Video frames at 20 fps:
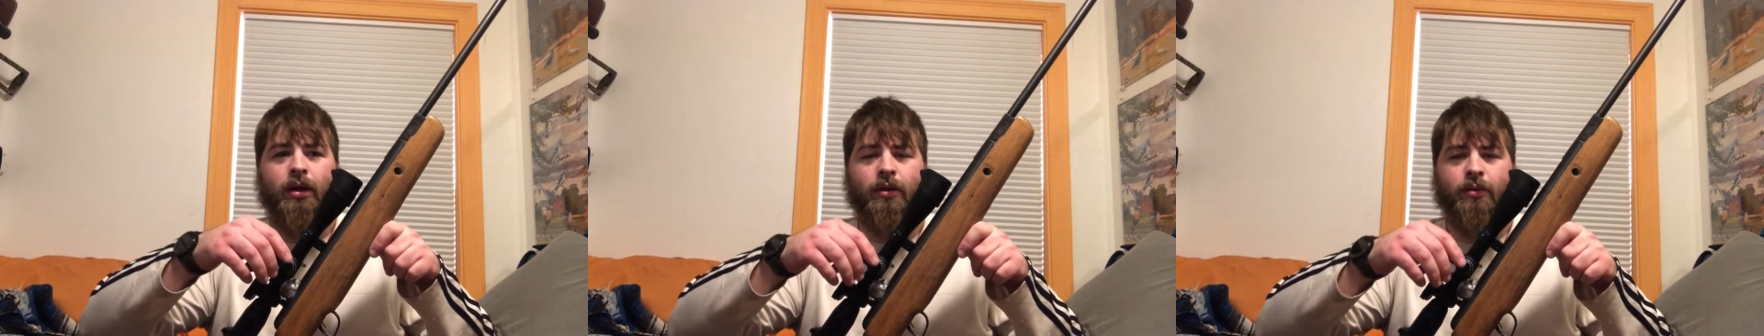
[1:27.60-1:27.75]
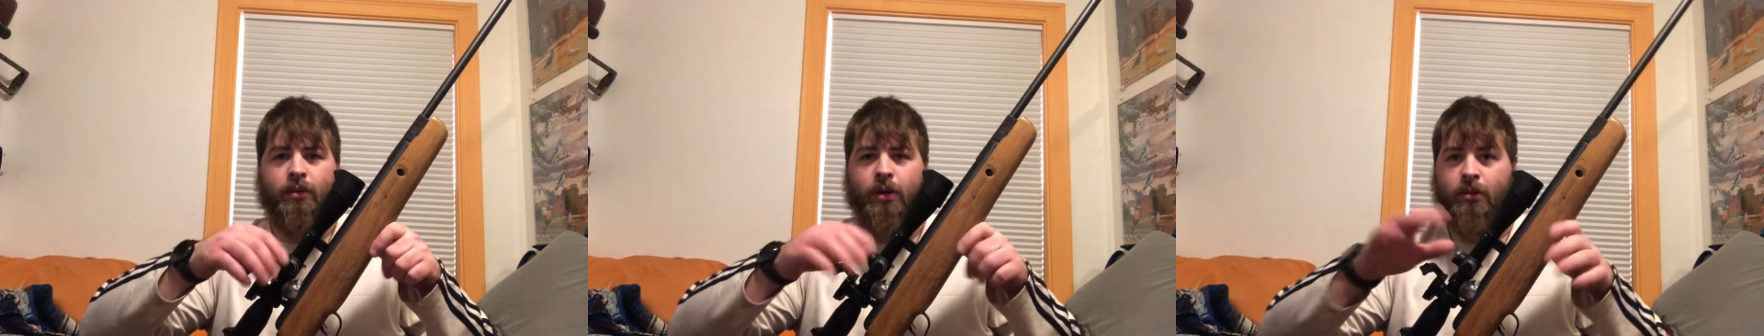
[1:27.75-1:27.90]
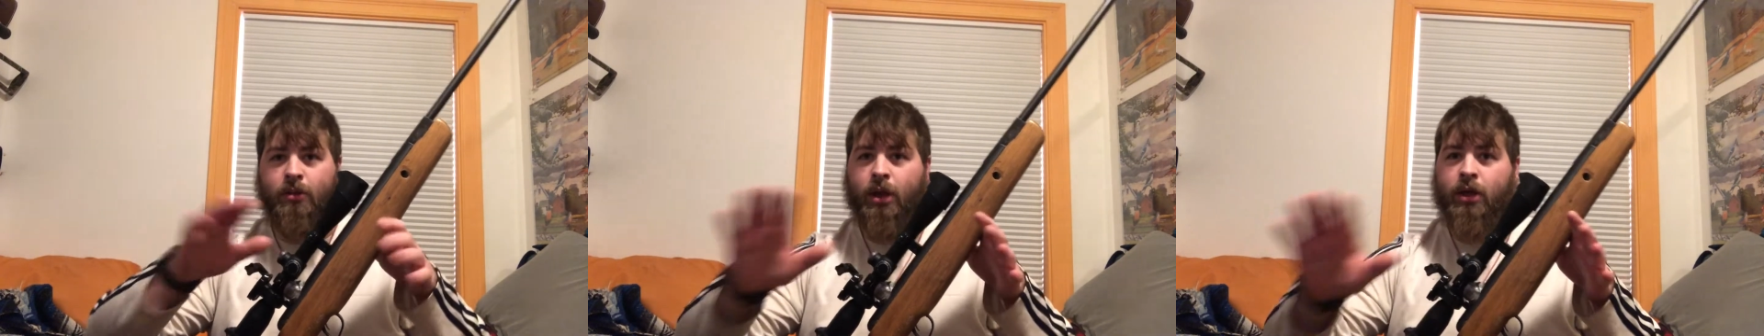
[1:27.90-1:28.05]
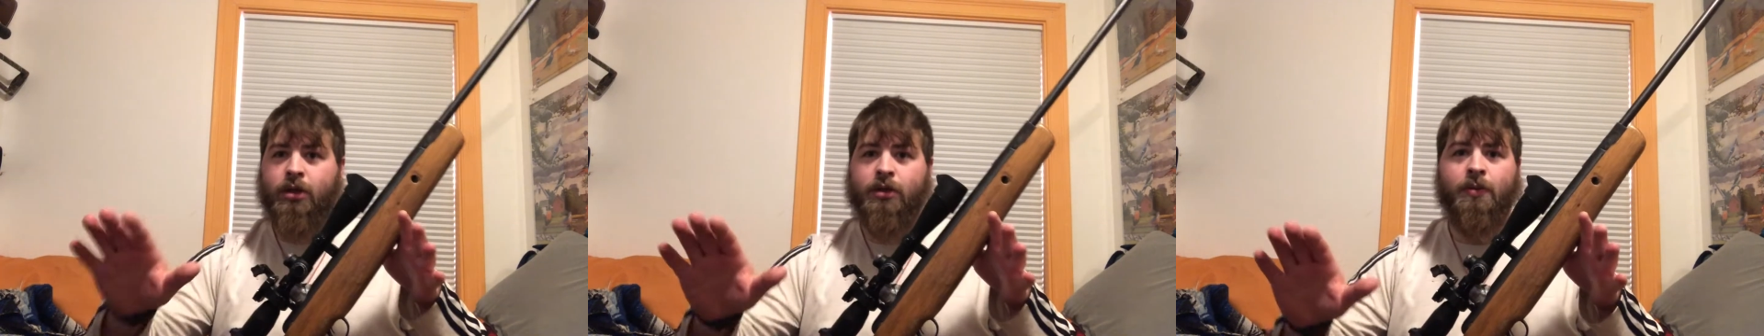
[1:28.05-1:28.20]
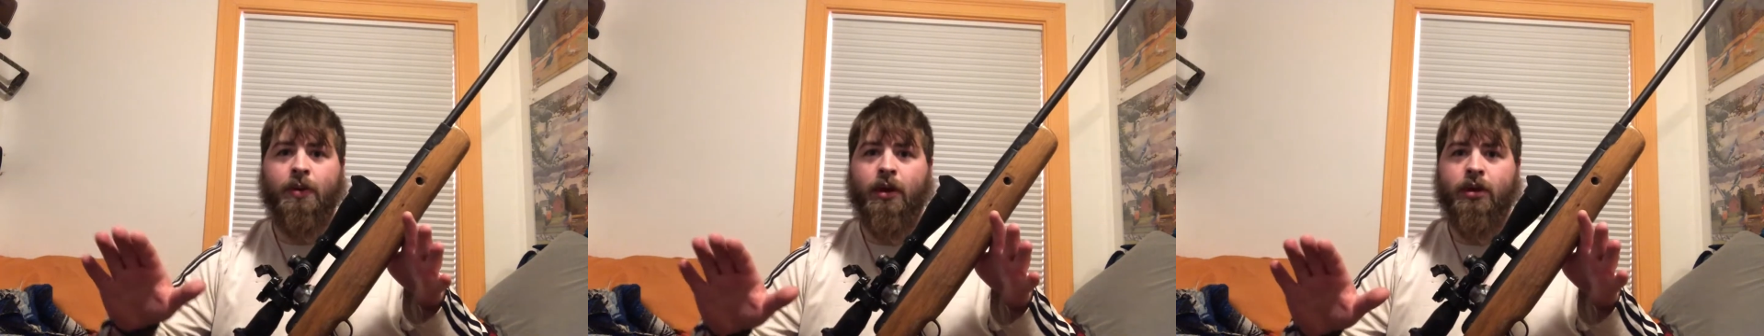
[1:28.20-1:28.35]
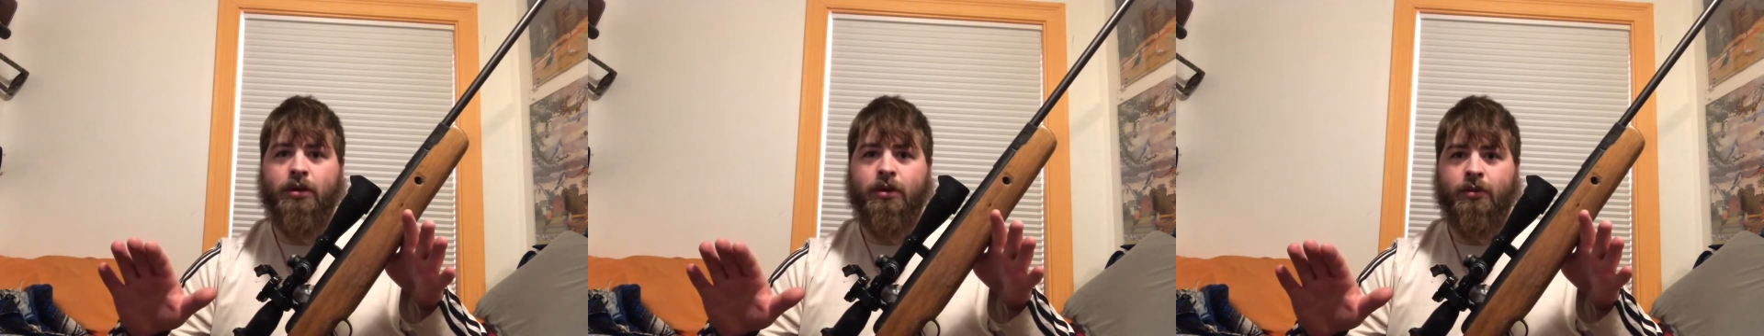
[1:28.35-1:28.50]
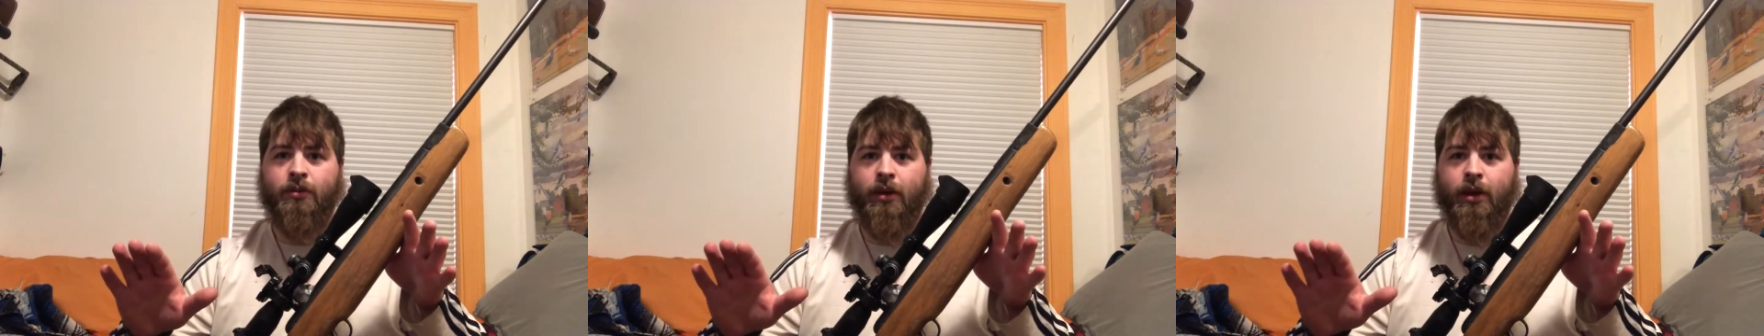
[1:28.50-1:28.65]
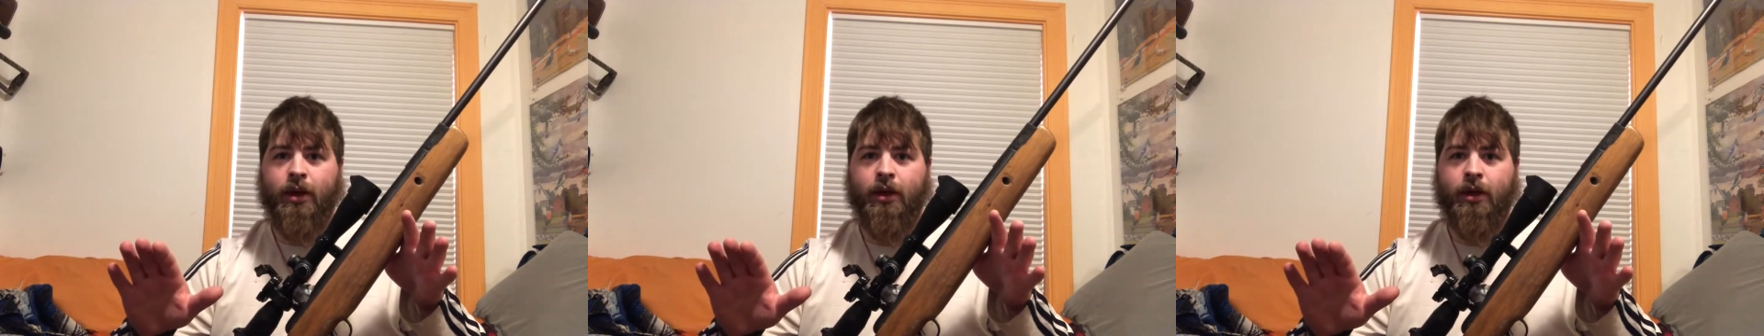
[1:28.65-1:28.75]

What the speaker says: I'm not sponsored by